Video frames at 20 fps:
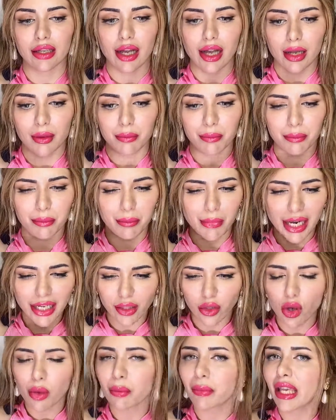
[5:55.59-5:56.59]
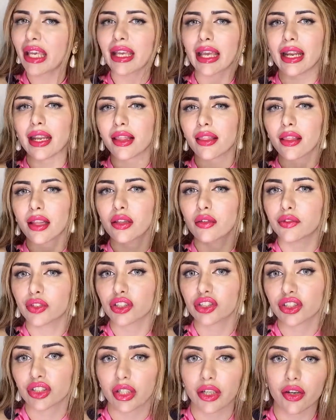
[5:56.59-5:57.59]
I might not make anything the
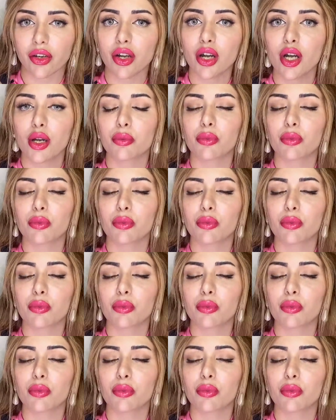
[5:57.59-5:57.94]
first year,